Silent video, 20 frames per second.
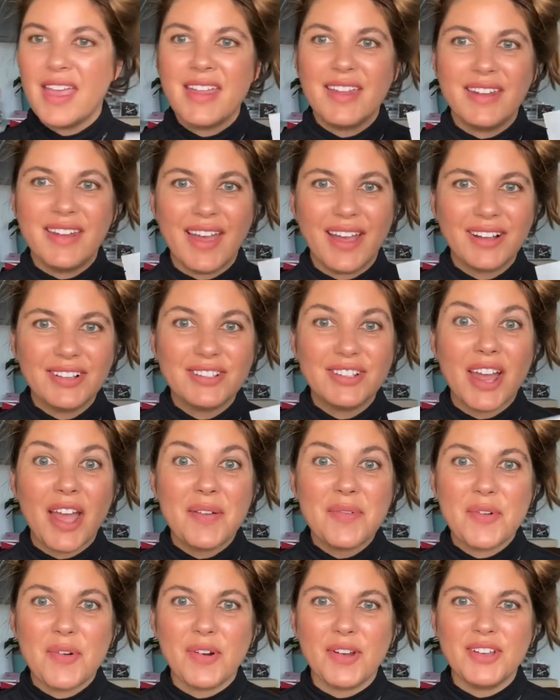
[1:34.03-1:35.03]
Next,
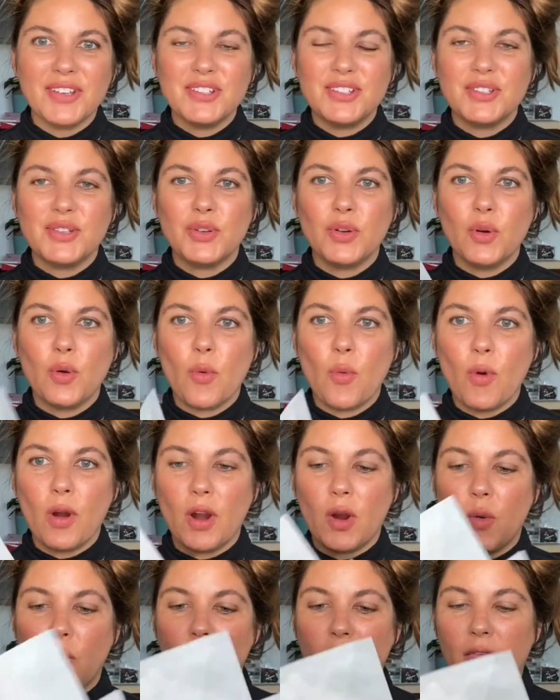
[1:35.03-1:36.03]
I'm going to
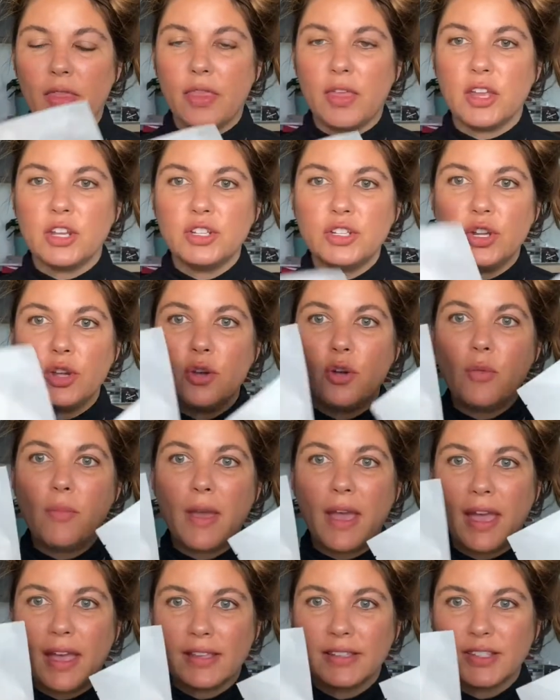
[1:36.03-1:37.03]
work with 2
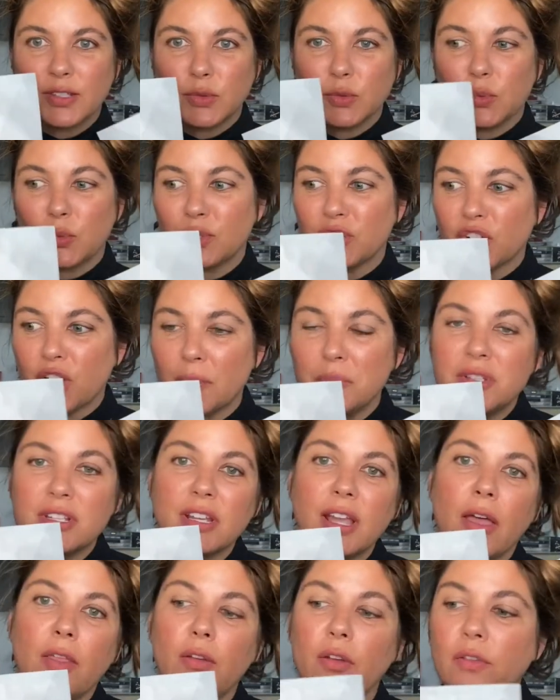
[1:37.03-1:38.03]
masks which come
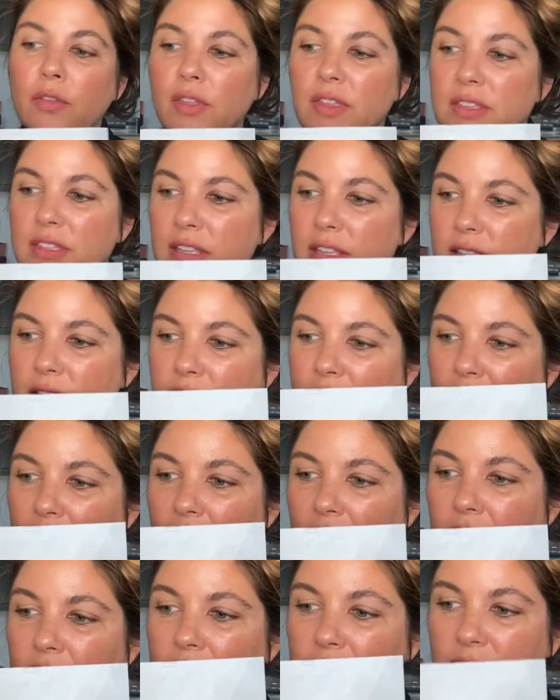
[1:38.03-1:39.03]
together. This is
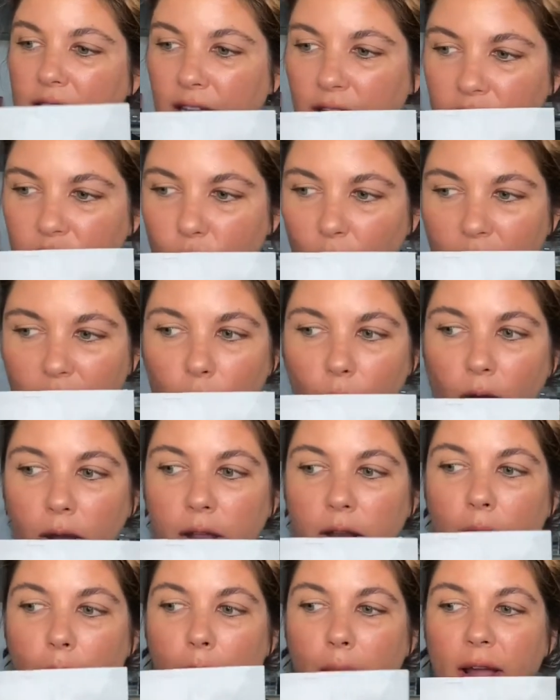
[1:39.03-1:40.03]
the Saint
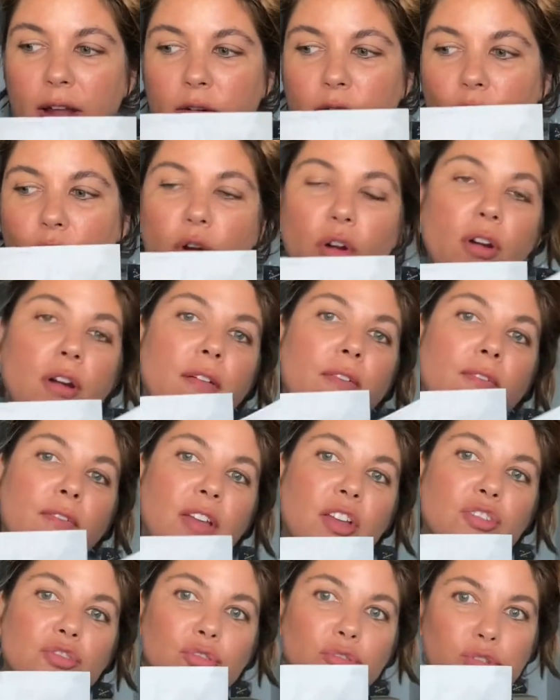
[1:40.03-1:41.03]
21 Microcurrent
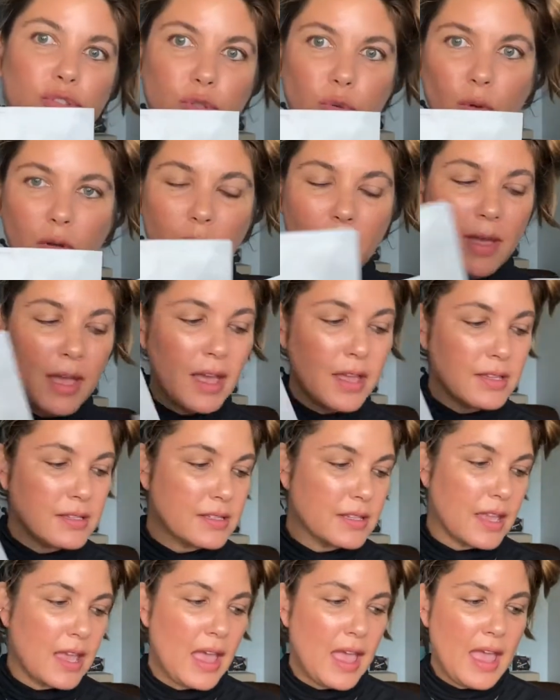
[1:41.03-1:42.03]
Facial Dual
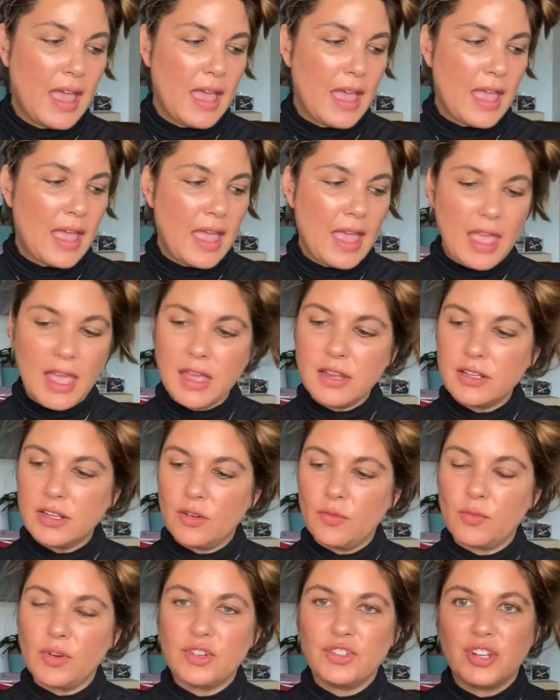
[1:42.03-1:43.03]
Mask and
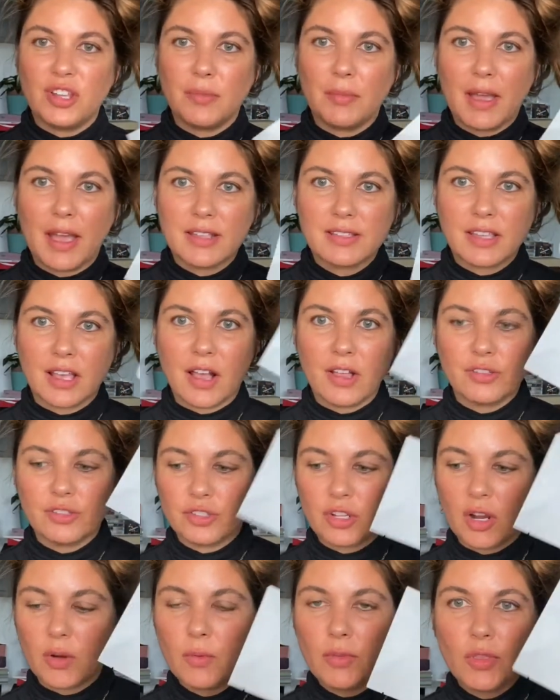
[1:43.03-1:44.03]
Enriching Mask. I'll
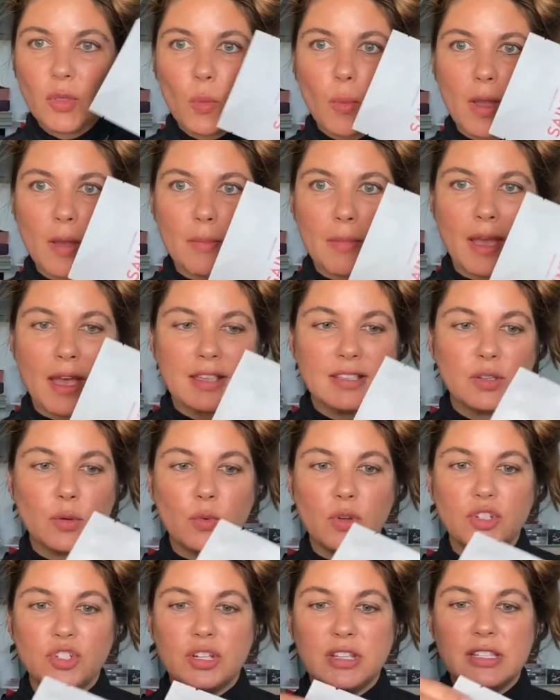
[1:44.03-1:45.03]
start with the wet mask,
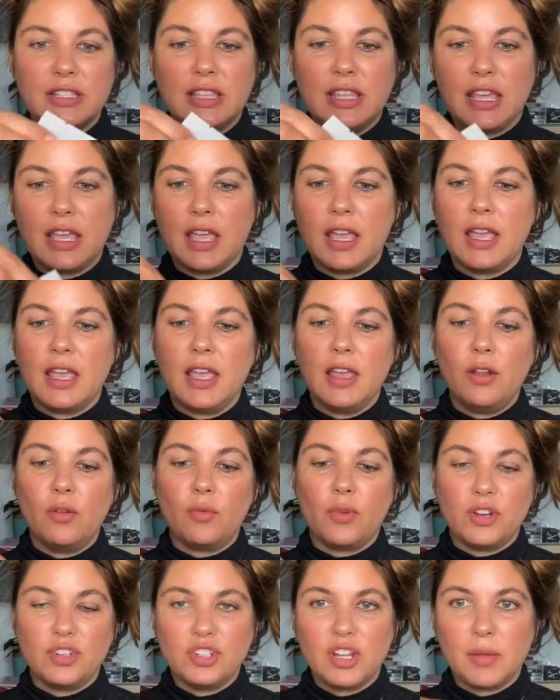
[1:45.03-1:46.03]
which is the
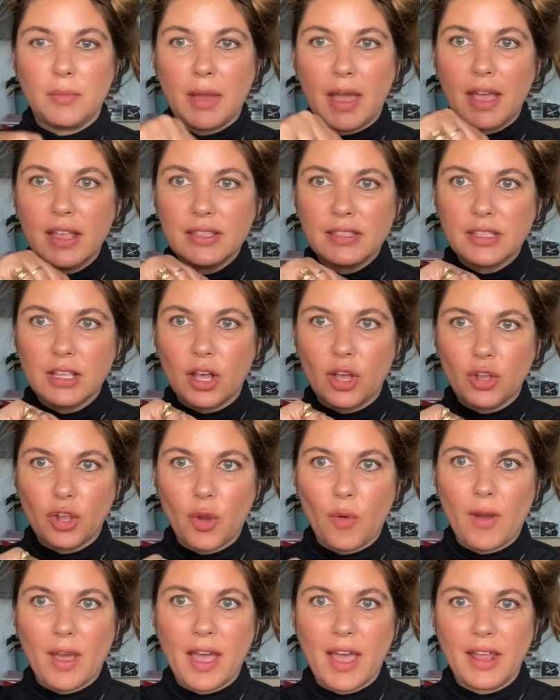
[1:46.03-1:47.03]
enriching mask. I'll
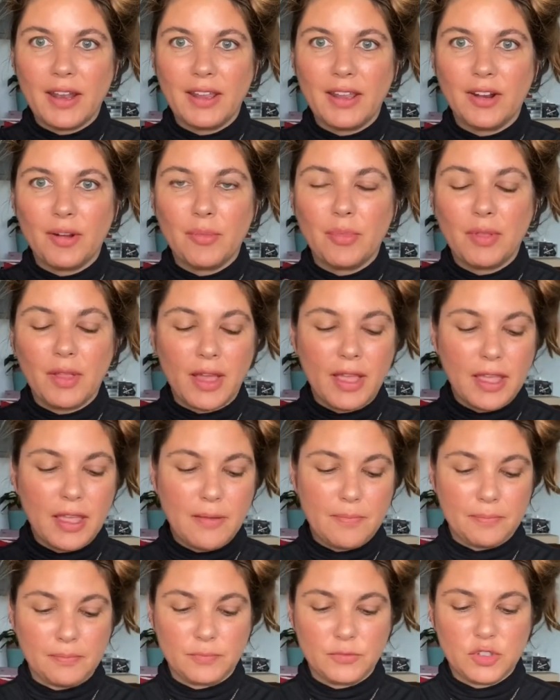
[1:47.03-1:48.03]
go ahead and apply it
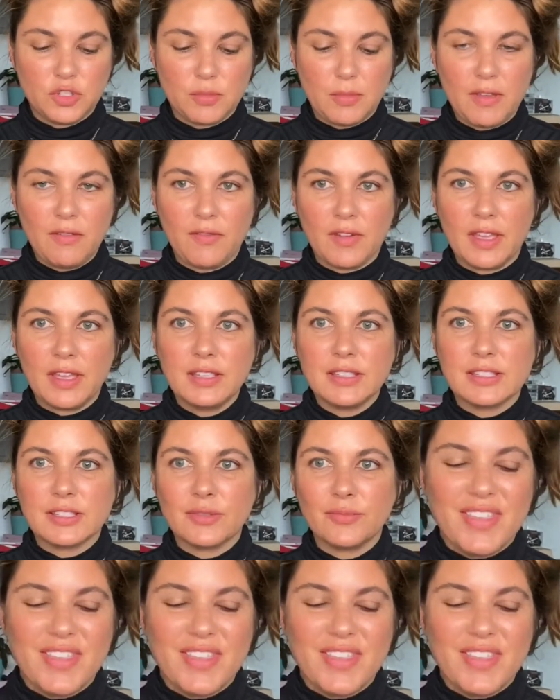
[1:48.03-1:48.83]
to my face.